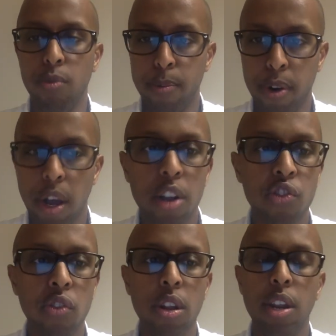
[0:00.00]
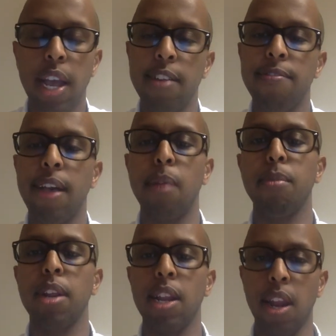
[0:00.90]
reproduction and
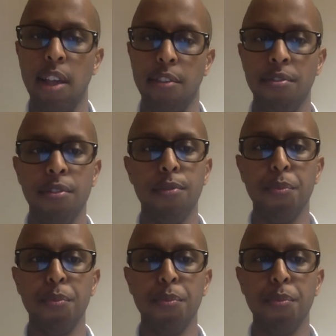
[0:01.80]
family life.